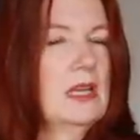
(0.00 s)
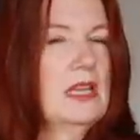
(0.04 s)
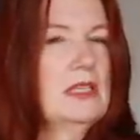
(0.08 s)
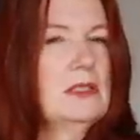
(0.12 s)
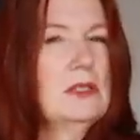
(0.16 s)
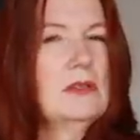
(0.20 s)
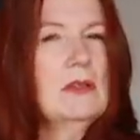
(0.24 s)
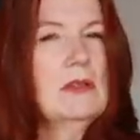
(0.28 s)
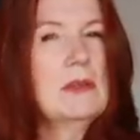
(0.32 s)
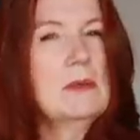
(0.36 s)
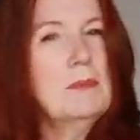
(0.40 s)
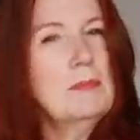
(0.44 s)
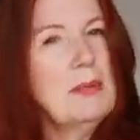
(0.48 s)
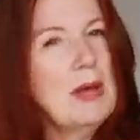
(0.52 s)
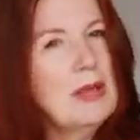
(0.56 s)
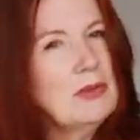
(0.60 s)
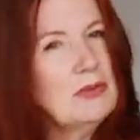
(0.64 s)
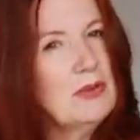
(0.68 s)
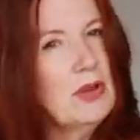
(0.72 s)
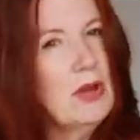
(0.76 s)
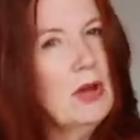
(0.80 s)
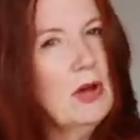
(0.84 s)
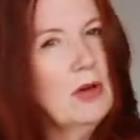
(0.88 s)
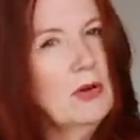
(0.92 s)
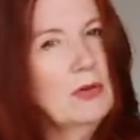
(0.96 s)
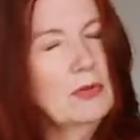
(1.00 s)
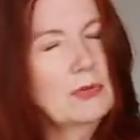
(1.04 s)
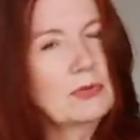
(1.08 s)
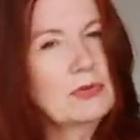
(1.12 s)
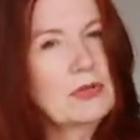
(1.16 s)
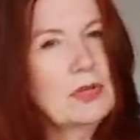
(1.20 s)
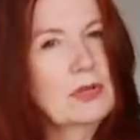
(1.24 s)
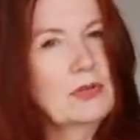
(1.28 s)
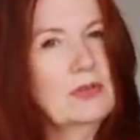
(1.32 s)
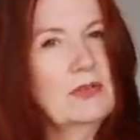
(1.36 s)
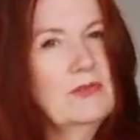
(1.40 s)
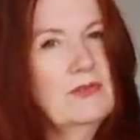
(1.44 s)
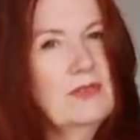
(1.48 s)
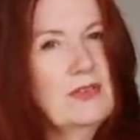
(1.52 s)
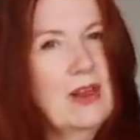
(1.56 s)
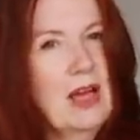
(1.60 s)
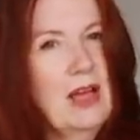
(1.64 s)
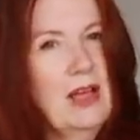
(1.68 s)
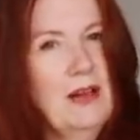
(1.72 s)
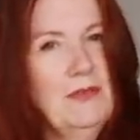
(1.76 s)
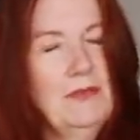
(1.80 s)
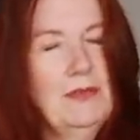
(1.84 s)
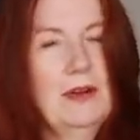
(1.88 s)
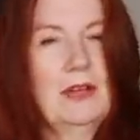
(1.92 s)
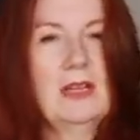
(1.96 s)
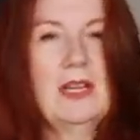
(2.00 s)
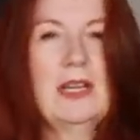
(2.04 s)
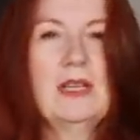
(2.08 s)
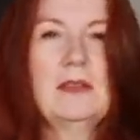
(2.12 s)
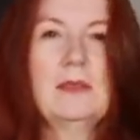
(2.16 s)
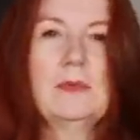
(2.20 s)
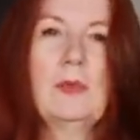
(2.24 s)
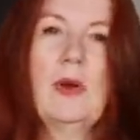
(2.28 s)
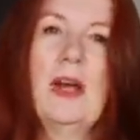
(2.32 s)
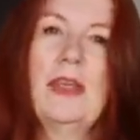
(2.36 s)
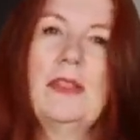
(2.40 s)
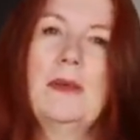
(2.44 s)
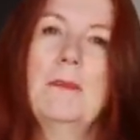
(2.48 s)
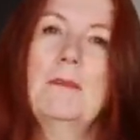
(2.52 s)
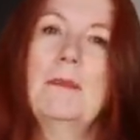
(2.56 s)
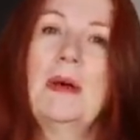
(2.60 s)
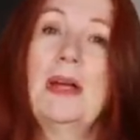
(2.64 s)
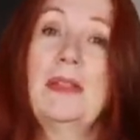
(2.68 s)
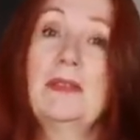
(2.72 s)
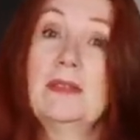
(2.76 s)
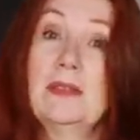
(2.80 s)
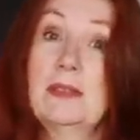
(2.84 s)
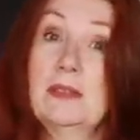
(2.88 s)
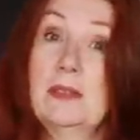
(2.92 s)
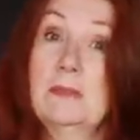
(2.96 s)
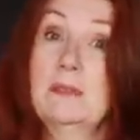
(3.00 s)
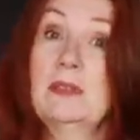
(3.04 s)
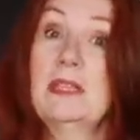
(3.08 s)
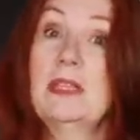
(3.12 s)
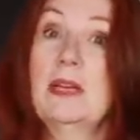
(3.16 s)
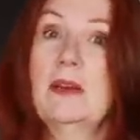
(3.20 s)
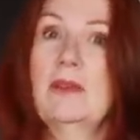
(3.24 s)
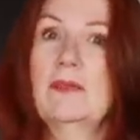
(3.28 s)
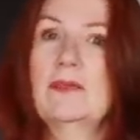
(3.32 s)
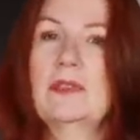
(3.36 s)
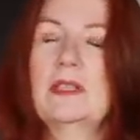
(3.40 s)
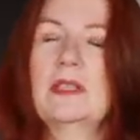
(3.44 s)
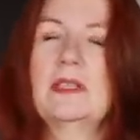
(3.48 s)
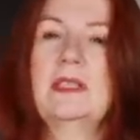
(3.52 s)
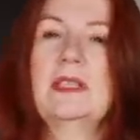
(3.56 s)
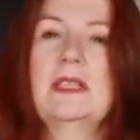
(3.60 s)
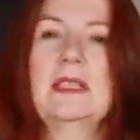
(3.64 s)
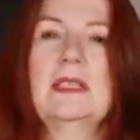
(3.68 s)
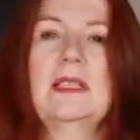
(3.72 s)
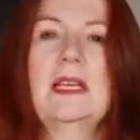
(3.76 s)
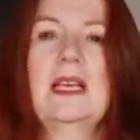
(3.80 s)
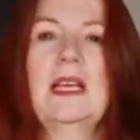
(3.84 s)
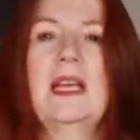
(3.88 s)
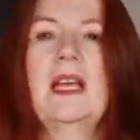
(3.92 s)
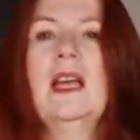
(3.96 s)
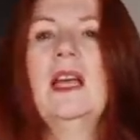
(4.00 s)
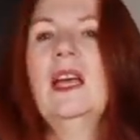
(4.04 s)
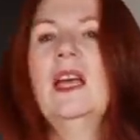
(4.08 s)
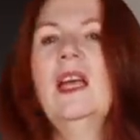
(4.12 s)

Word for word: It's not the buttonholes on the fly front, it's where the buttons themselves are sitting.